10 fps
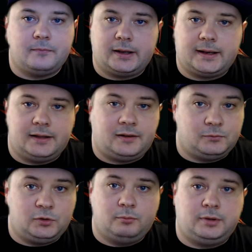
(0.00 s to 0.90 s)
Again, I'm
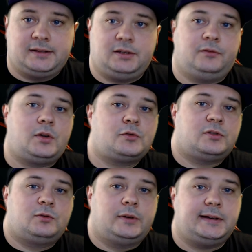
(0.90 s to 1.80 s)
doing plenty of those
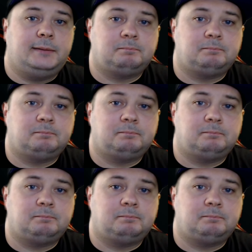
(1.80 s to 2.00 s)
on Twitter,